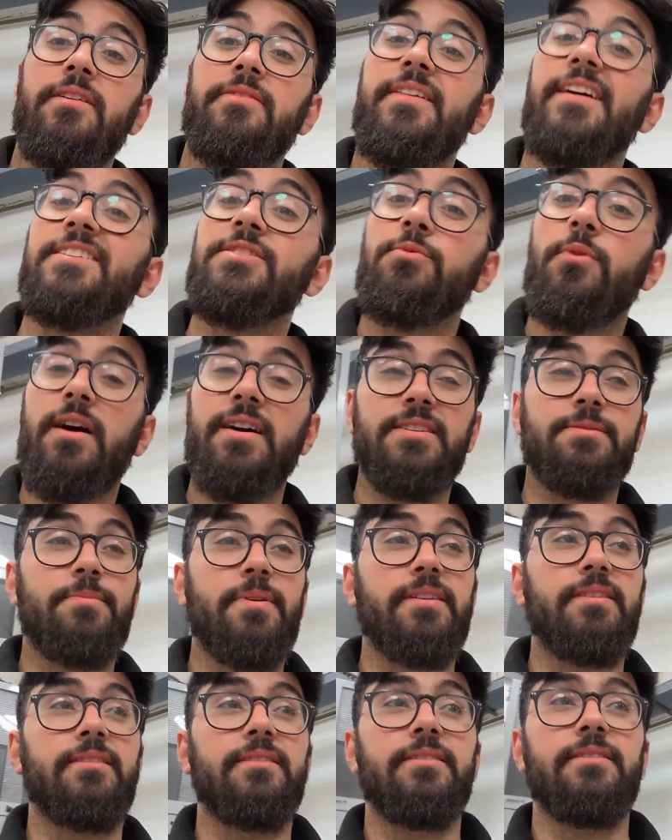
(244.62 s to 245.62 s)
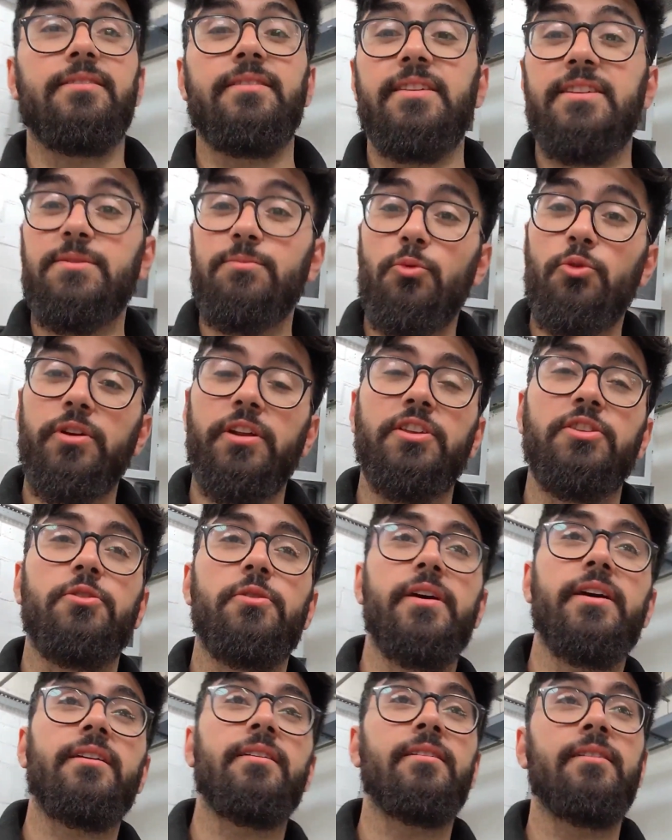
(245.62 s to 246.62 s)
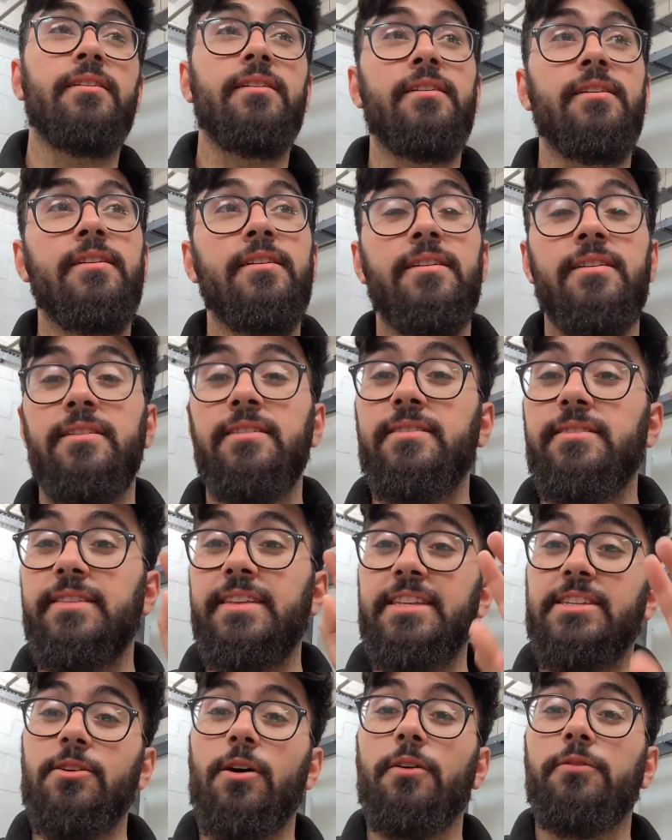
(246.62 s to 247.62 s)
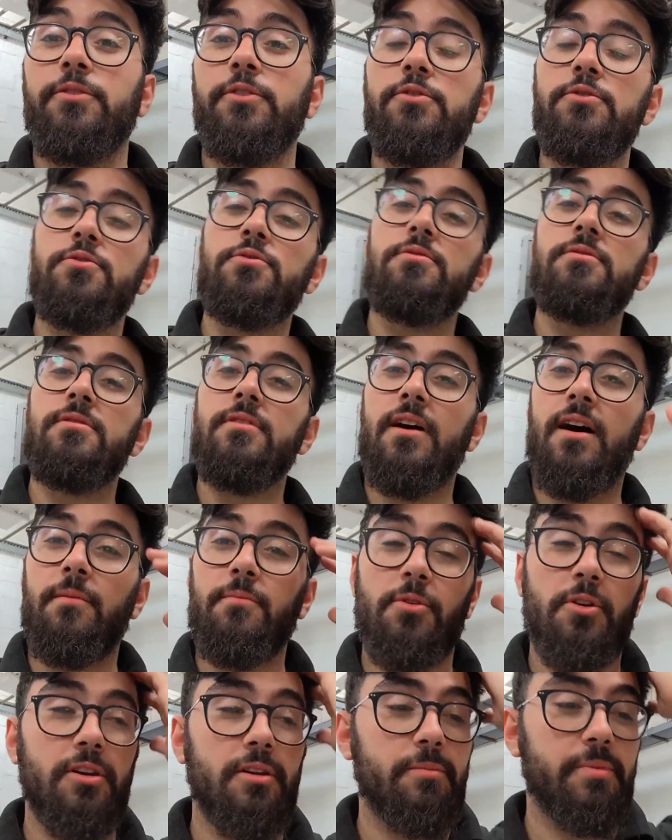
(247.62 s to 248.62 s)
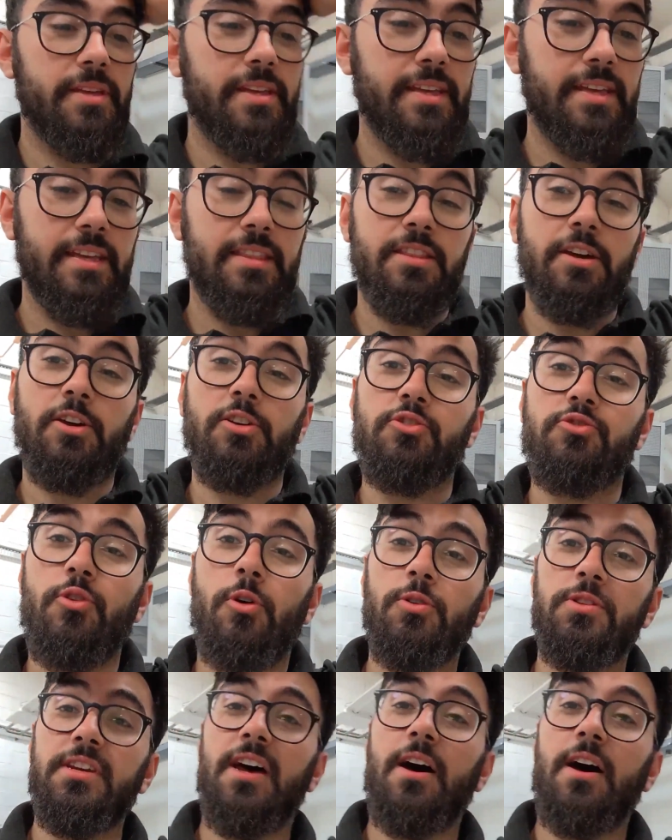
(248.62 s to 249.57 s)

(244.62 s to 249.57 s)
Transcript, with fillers: Yeah, that's what I spent this morning doing. This afternoon, I'm going to be in the control